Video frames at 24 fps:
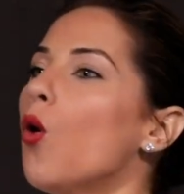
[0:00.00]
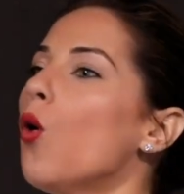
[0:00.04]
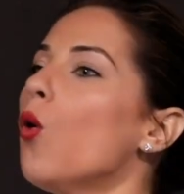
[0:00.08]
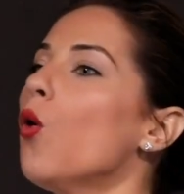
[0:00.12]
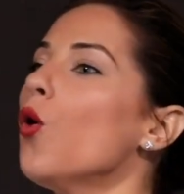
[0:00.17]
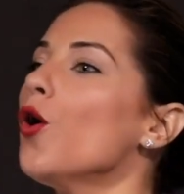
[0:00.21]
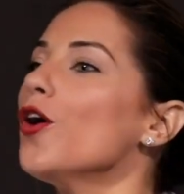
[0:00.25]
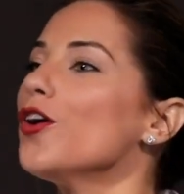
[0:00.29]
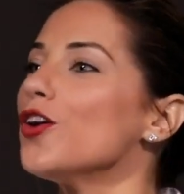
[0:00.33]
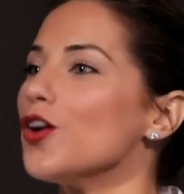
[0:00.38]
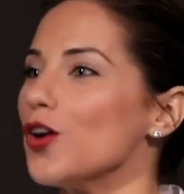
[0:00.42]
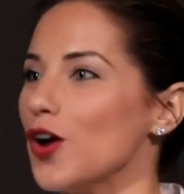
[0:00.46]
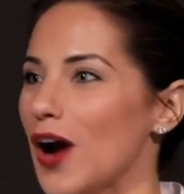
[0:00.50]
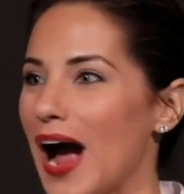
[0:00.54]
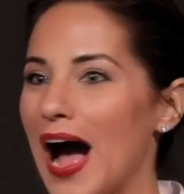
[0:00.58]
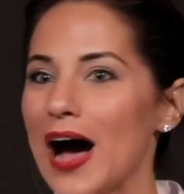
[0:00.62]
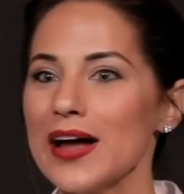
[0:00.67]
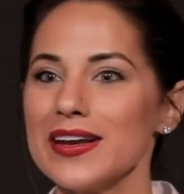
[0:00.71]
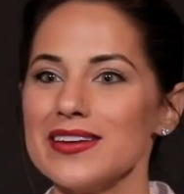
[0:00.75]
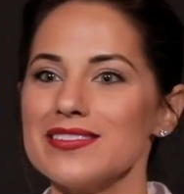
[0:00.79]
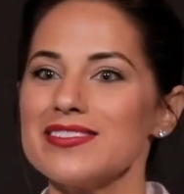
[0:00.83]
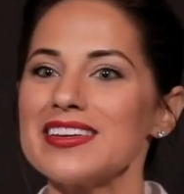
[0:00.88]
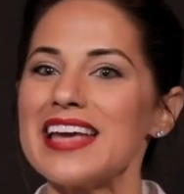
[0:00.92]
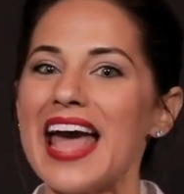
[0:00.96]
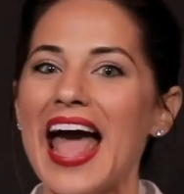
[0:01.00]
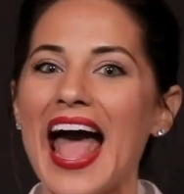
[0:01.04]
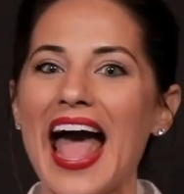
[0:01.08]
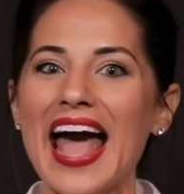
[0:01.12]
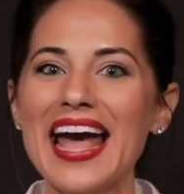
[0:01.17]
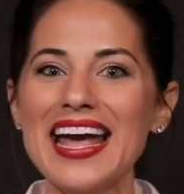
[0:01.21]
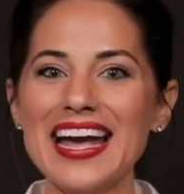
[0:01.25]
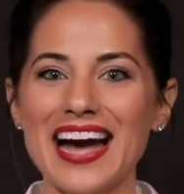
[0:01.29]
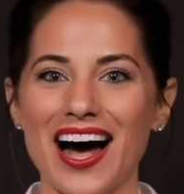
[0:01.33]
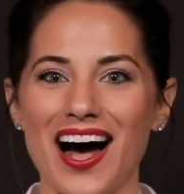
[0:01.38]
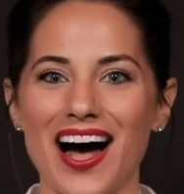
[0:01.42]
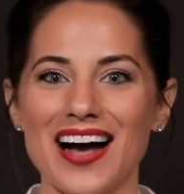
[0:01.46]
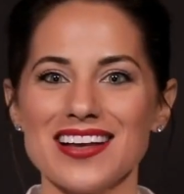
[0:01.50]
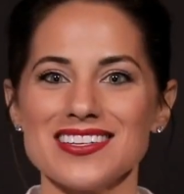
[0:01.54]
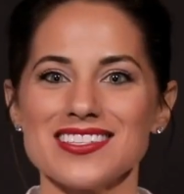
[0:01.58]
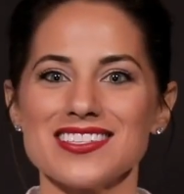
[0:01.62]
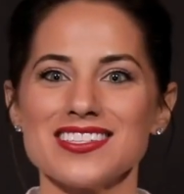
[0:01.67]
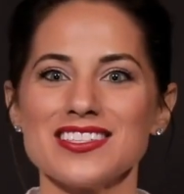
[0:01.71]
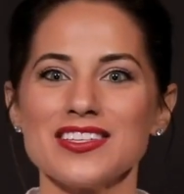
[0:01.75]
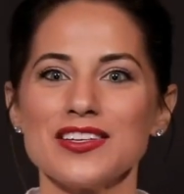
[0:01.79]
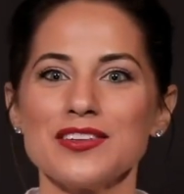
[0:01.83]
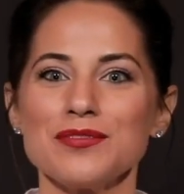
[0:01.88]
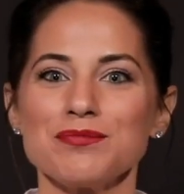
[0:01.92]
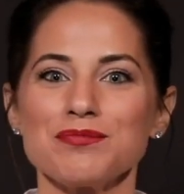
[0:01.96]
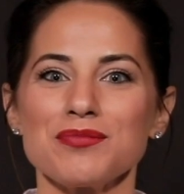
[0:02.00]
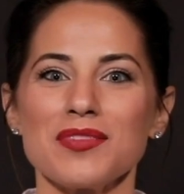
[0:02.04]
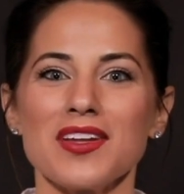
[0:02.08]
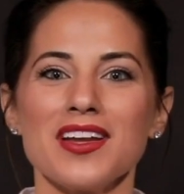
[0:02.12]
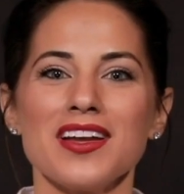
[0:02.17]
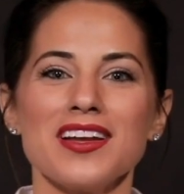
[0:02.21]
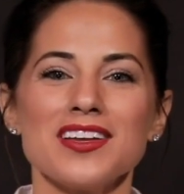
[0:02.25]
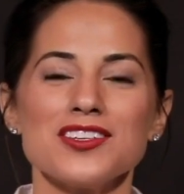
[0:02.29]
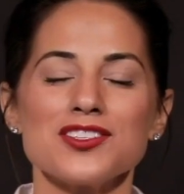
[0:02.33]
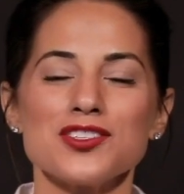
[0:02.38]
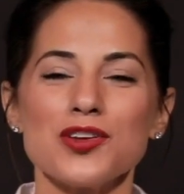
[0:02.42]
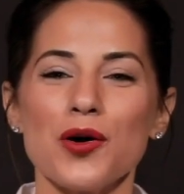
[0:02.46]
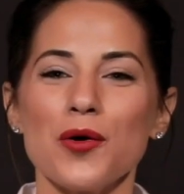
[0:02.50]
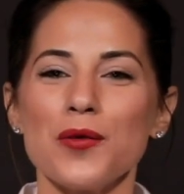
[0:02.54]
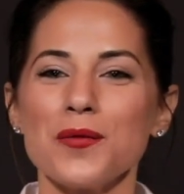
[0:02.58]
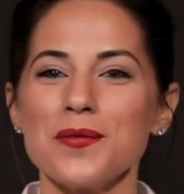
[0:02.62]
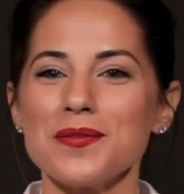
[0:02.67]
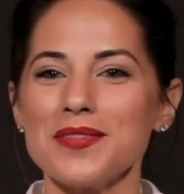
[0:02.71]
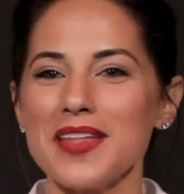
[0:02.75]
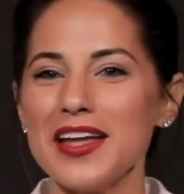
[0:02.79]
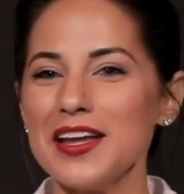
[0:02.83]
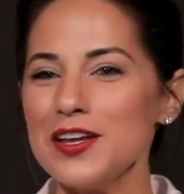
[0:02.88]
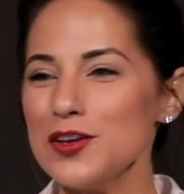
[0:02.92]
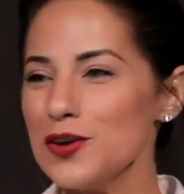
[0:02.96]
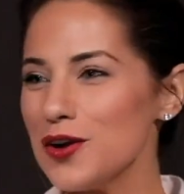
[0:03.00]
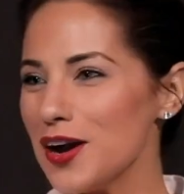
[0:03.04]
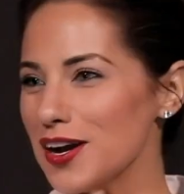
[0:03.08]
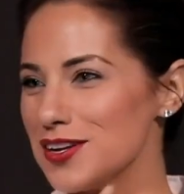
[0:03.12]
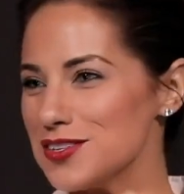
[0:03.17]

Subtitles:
order out of chaos. So thank you